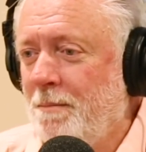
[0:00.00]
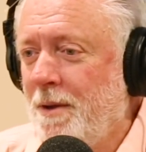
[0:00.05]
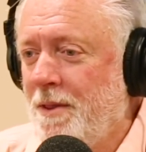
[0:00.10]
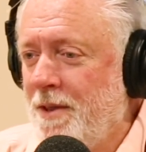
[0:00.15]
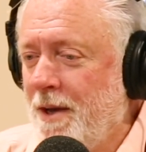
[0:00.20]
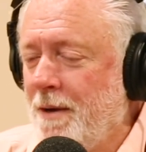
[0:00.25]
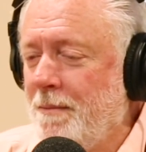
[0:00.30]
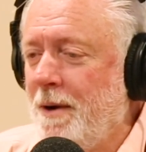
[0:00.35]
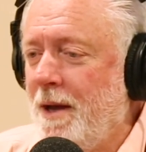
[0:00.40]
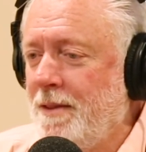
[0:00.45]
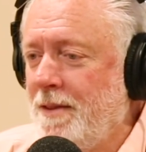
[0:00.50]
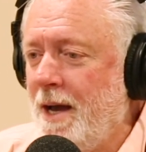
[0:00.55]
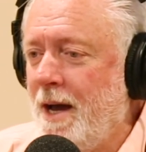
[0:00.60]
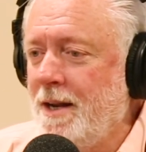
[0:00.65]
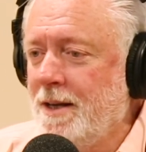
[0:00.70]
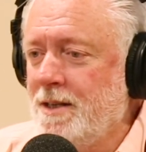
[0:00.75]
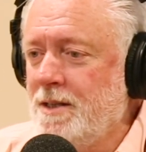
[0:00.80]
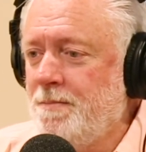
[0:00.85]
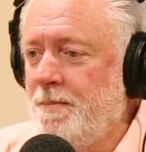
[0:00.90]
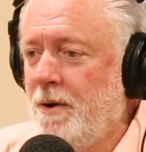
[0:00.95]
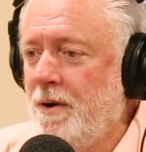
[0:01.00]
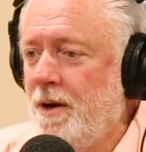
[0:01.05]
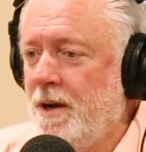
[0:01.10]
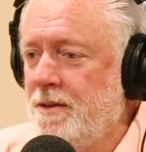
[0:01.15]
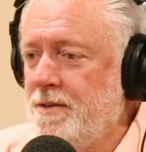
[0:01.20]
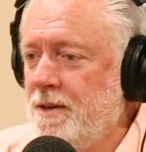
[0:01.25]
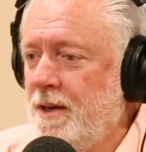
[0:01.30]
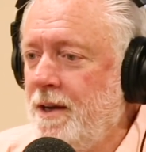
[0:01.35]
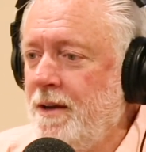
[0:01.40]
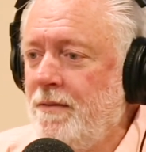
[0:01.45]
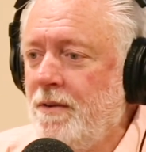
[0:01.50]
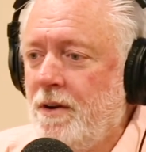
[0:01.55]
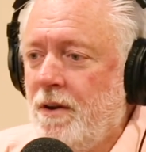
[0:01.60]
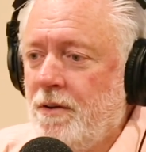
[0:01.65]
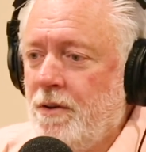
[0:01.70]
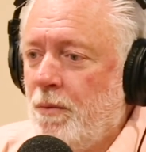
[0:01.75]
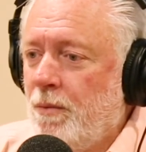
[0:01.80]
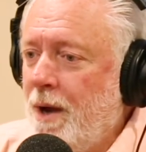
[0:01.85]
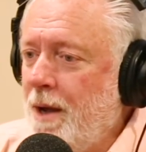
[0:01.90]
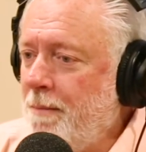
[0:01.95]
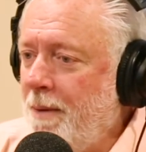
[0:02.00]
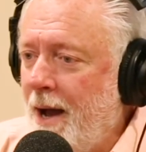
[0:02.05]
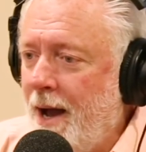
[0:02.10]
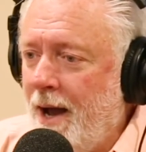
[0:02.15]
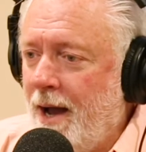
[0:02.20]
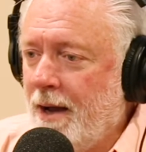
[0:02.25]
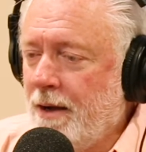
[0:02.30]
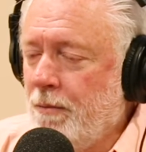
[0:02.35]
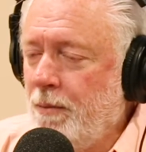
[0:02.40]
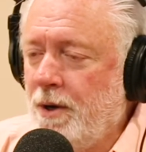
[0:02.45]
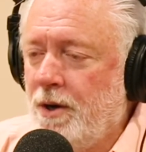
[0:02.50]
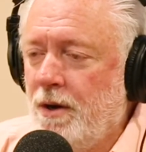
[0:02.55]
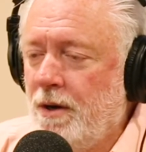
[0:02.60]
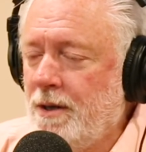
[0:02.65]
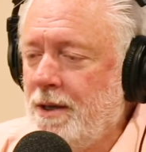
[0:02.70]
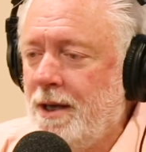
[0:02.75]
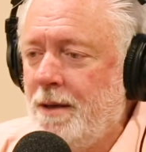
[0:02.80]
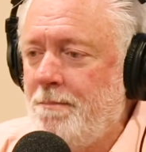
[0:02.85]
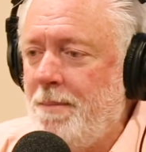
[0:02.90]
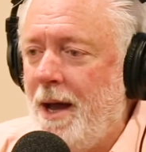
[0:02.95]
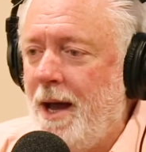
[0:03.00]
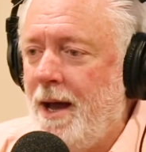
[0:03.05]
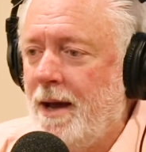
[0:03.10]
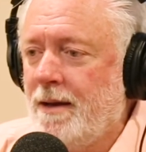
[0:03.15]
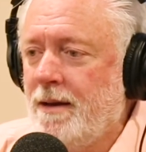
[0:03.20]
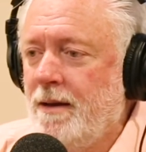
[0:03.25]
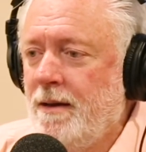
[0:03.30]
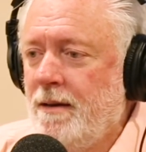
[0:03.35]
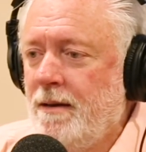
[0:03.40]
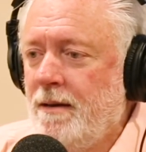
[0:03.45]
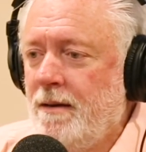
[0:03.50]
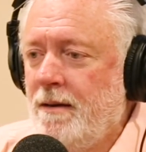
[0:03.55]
But think about that experience. Even on the way back, we couldn't get back.